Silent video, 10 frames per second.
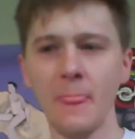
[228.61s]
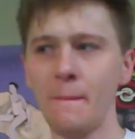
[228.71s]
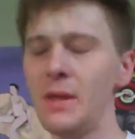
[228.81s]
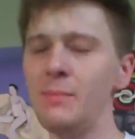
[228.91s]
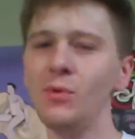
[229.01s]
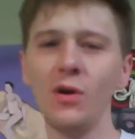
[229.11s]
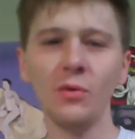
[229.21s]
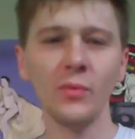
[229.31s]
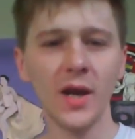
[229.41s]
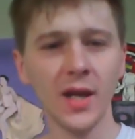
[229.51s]
people
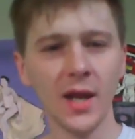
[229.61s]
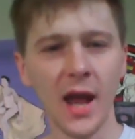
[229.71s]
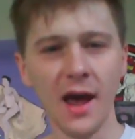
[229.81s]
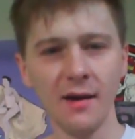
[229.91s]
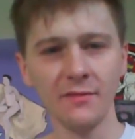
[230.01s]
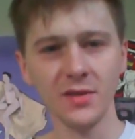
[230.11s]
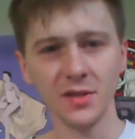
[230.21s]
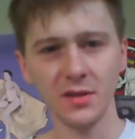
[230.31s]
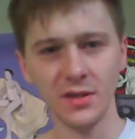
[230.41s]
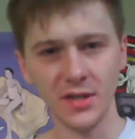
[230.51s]
already have
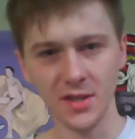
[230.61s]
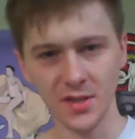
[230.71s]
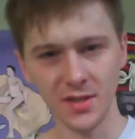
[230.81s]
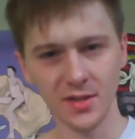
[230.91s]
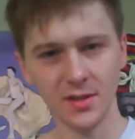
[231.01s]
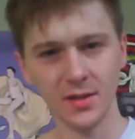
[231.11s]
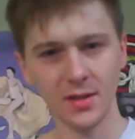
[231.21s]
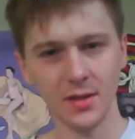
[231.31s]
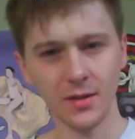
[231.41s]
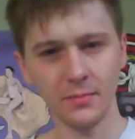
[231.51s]
these
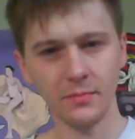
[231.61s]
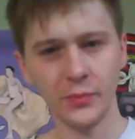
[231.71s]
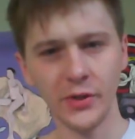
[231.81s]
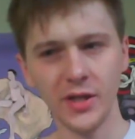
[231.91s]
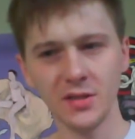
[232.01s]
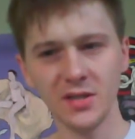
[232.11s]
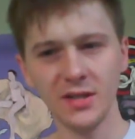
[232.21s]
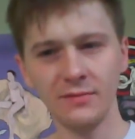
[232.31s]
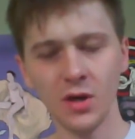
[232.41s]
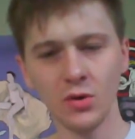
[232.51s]

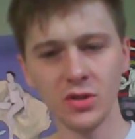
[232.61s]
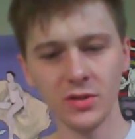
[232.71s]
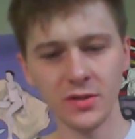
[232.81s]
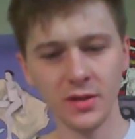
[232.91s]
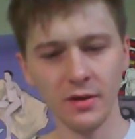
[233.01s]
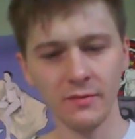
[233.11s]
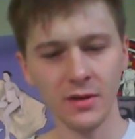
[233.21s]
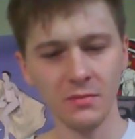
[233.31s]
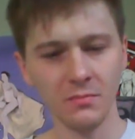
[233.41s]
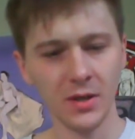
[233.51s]
preconceived notions of
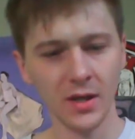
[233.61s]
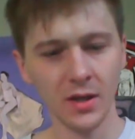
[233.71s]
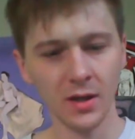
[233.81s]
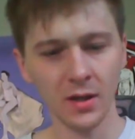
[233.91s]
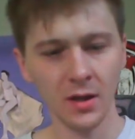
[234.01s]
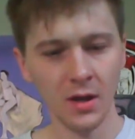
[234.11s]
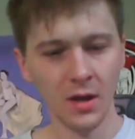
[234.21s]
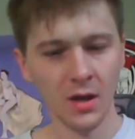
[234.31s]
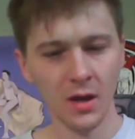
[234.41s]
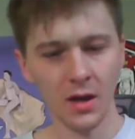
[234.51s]
him being
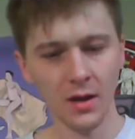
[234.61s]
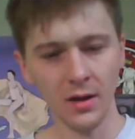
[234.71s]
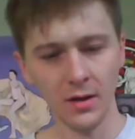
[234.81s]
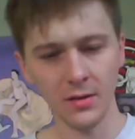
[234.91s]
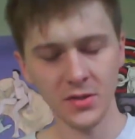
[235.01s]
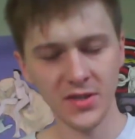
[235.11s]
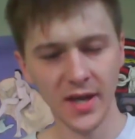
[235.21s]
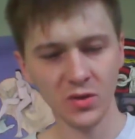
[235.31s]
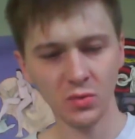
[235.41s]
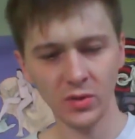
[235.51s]

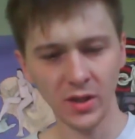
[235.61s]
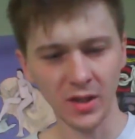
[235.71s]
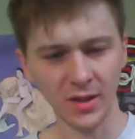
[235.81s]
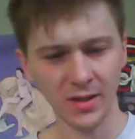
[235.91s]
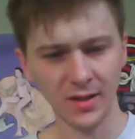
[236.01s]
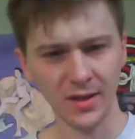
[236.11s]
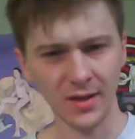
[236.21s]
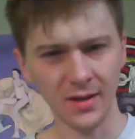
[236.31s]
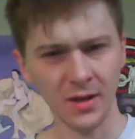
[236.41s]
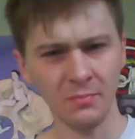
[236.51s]
sexually
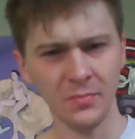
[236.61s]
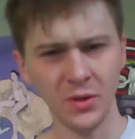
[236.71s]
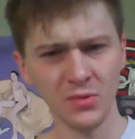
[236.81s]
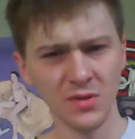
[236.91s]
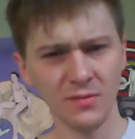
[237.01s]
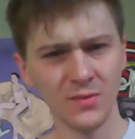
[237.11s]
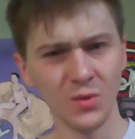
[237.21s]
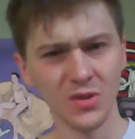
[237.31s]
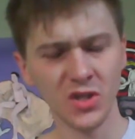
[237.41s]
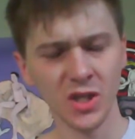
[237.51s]
abusive
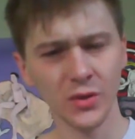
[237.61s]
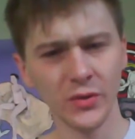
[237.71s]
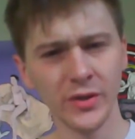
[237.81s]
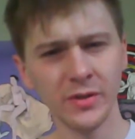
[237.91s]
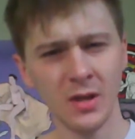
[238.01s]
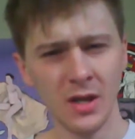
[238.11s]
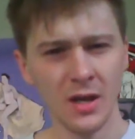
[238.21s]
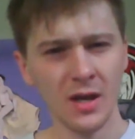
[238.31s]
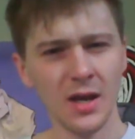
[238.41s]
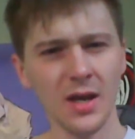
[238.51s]
towards children,
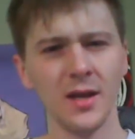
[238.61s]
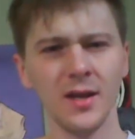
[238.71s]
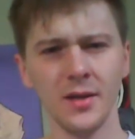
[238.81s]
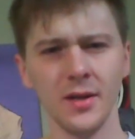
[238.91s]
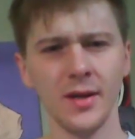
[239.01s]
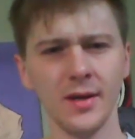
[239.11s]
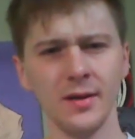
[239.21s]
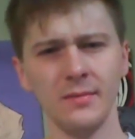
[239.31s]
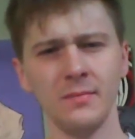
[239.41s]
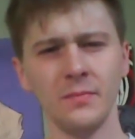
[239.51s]
and
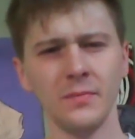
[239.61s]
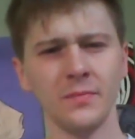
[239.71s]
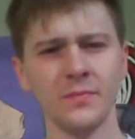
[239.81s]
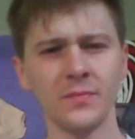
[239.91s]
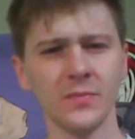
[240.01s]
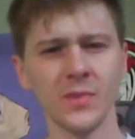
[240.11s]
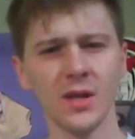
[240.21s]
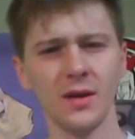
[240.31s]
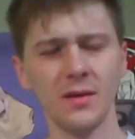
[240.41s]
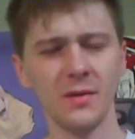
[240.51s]
I
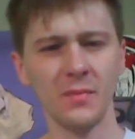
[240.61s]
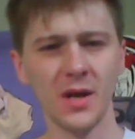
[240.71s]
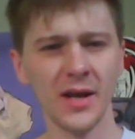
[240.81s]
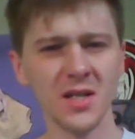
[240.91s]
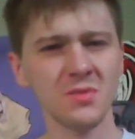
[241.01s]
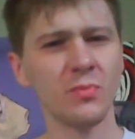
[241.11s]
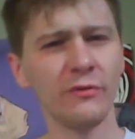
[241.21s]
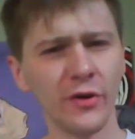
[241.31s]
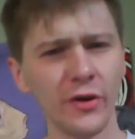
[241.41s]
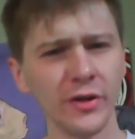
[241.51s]
guess
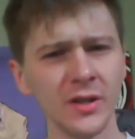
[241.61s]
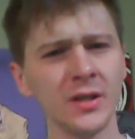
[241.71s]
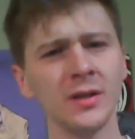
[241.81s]
perverted.